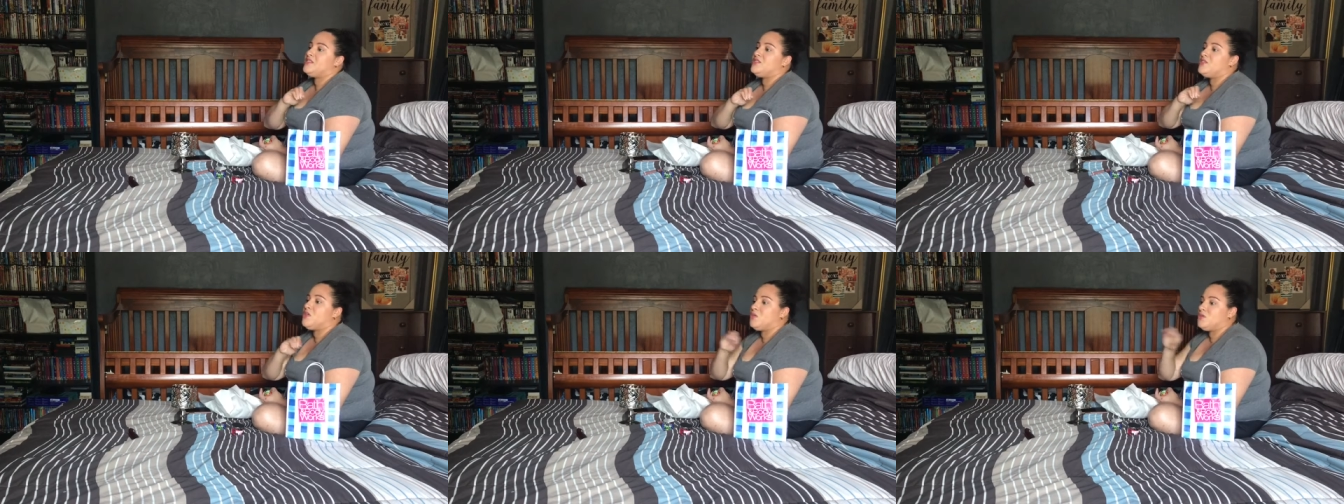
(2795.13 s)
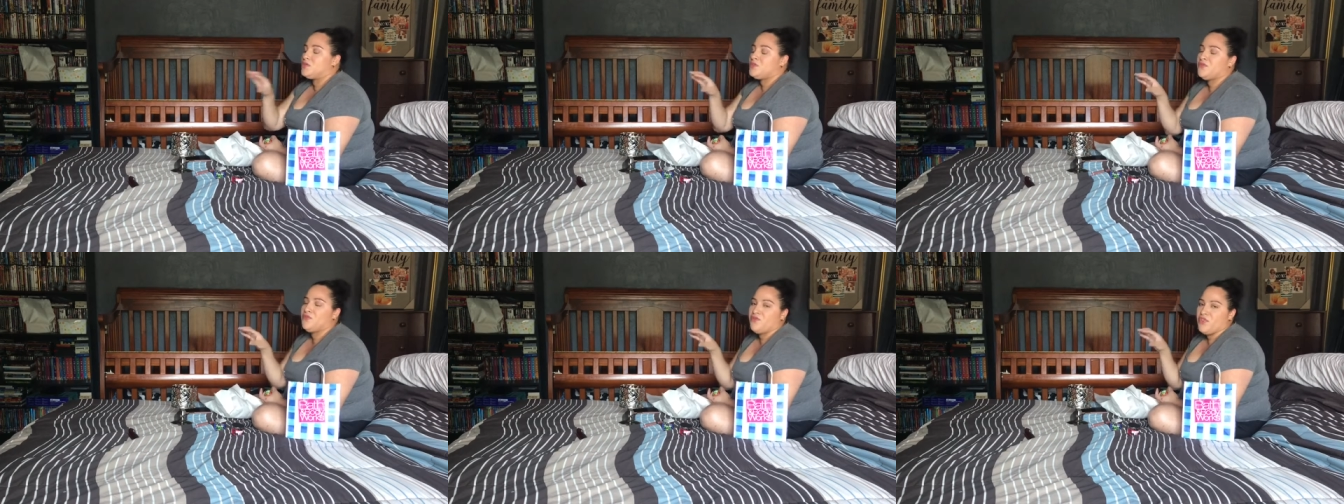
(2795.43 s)

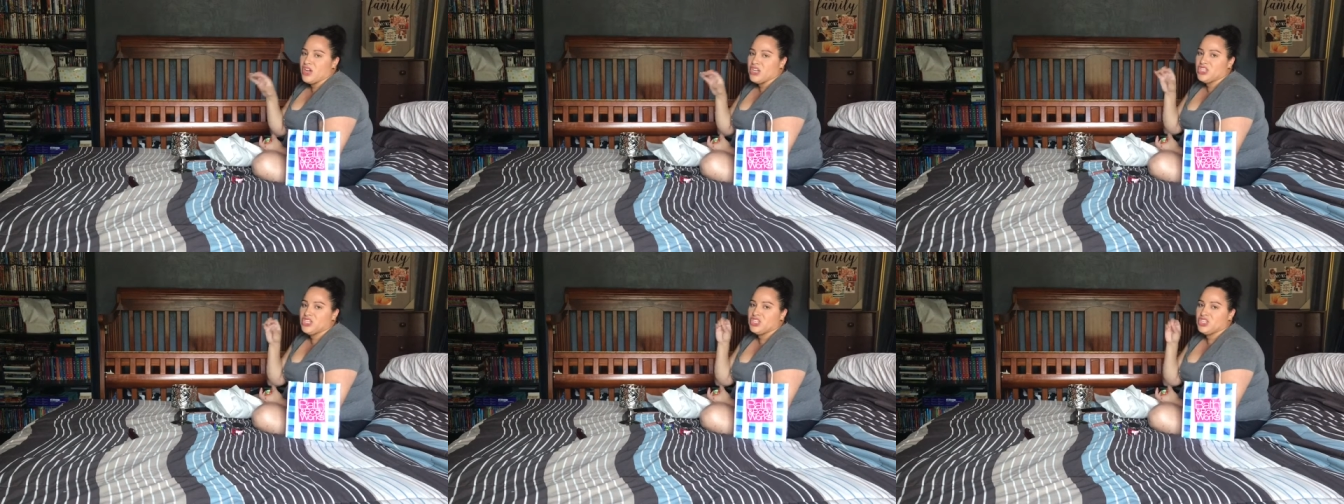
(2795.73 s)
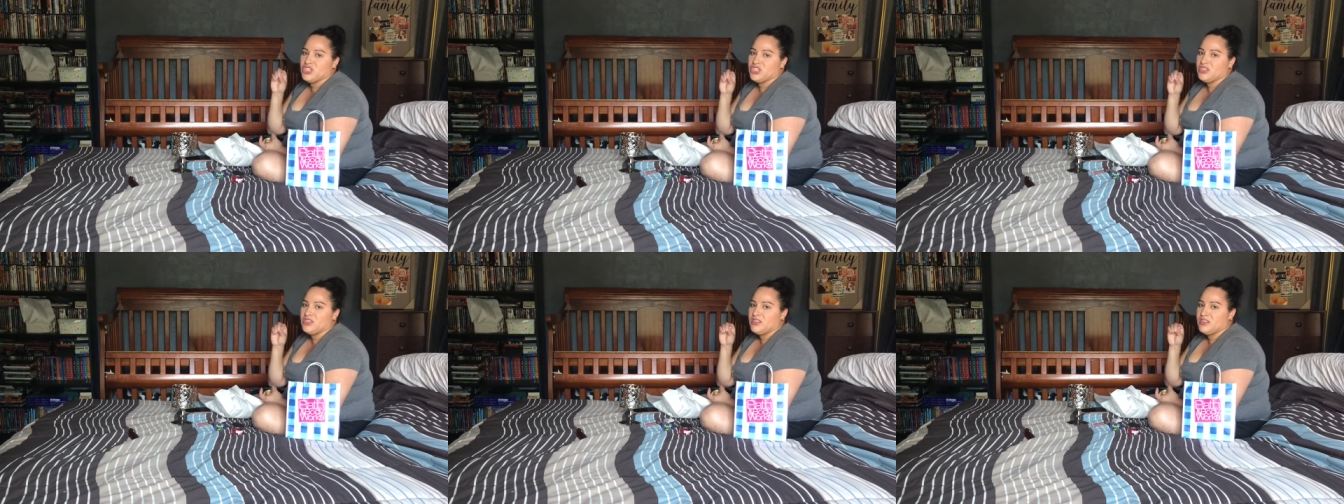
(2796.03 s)
those
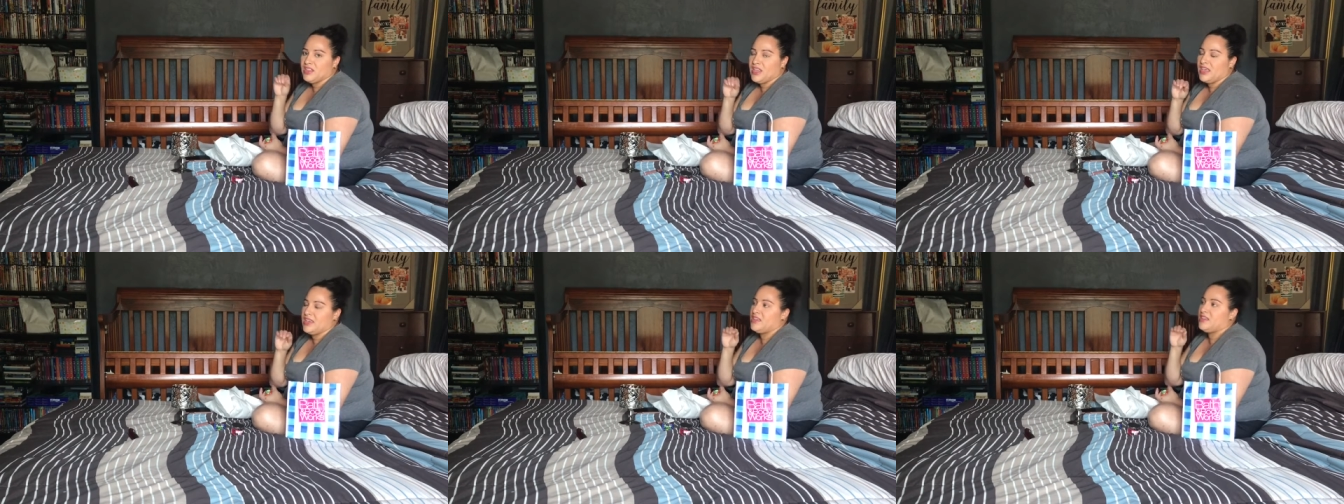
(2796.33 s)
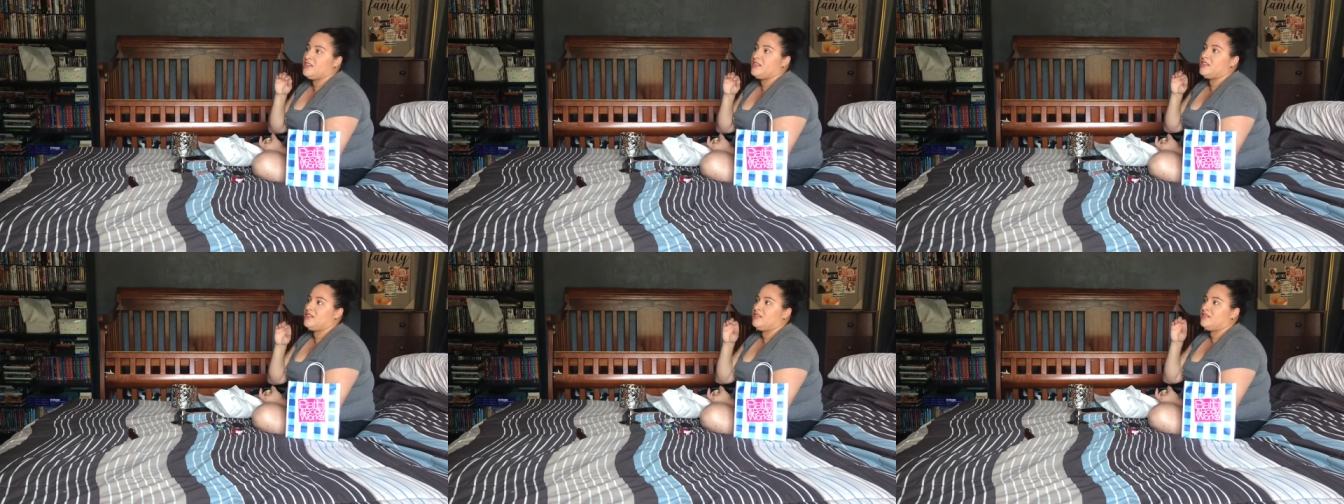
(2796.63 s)
fresh, like
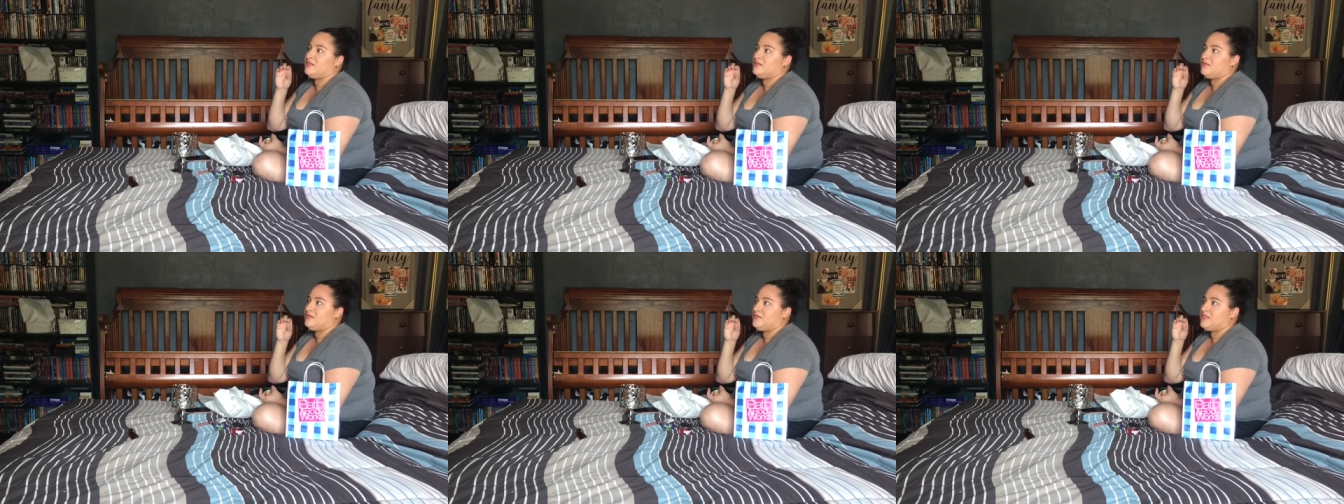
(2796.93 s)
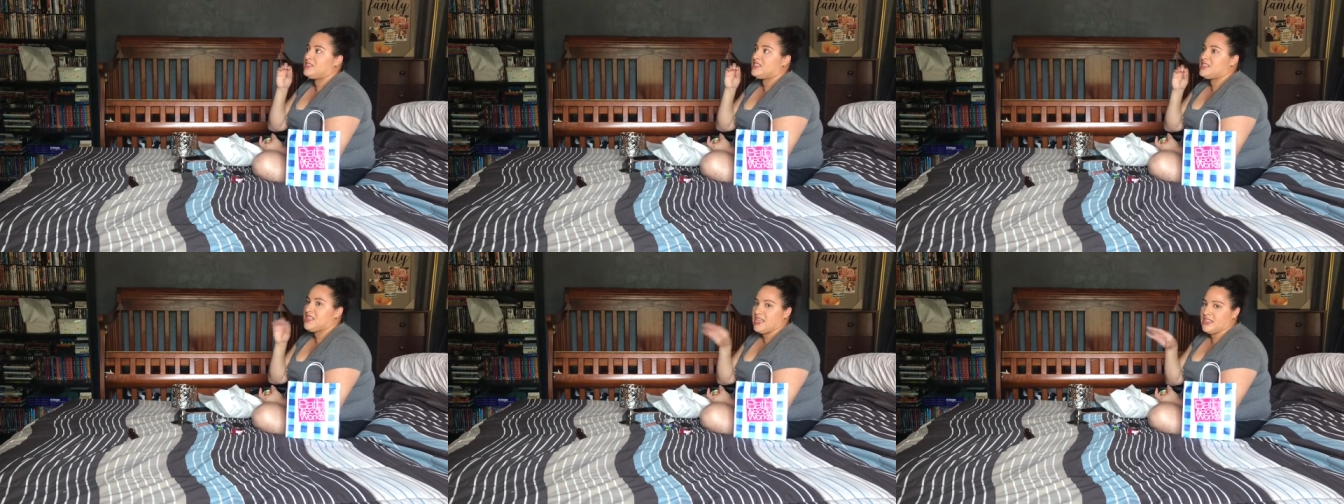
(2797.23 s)

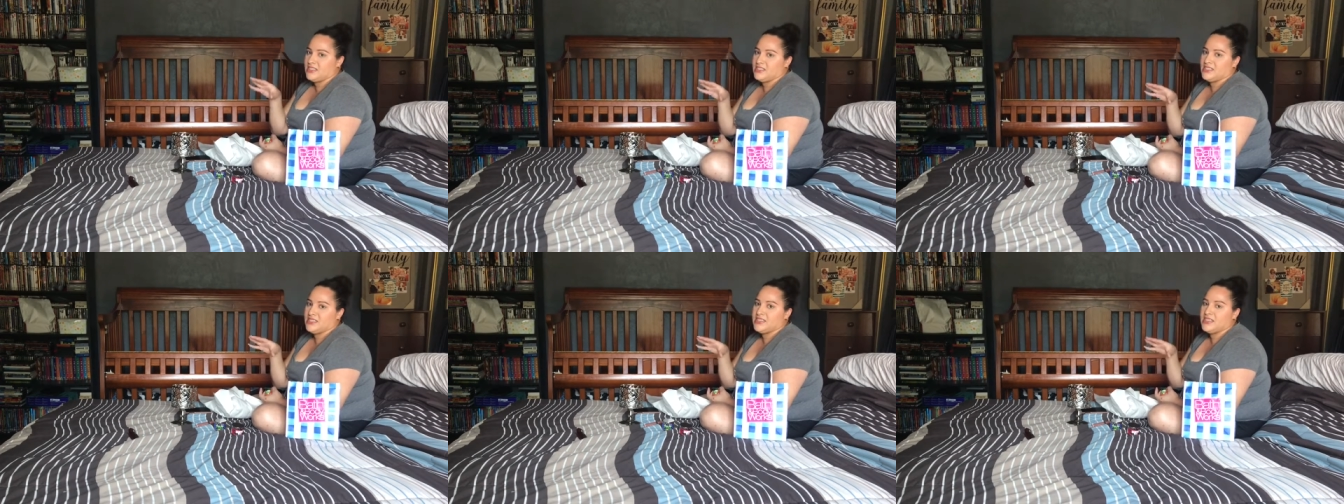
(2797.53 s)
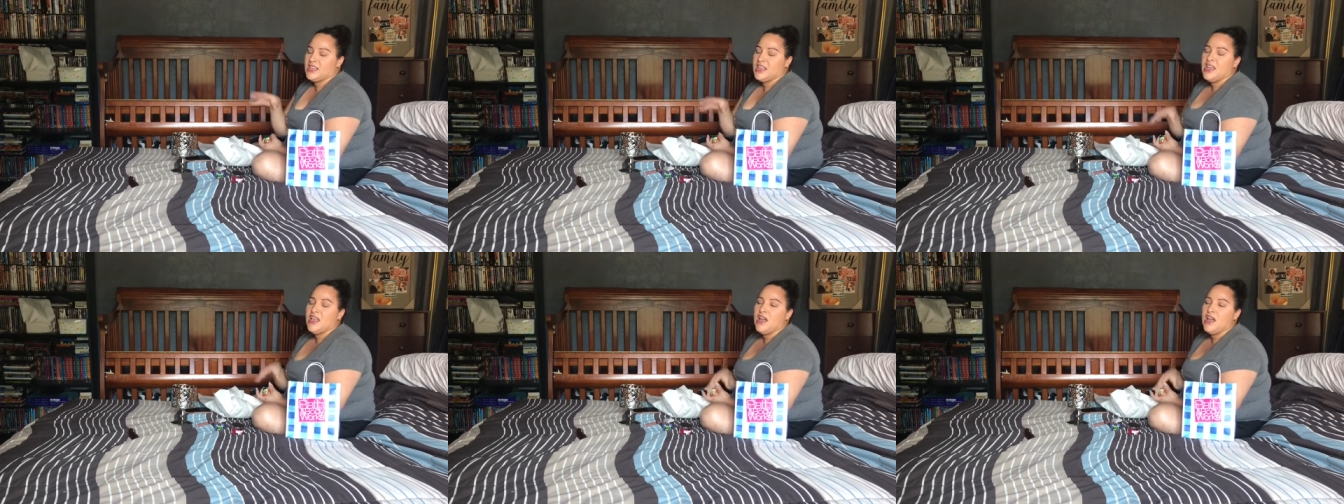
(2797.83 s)
scents.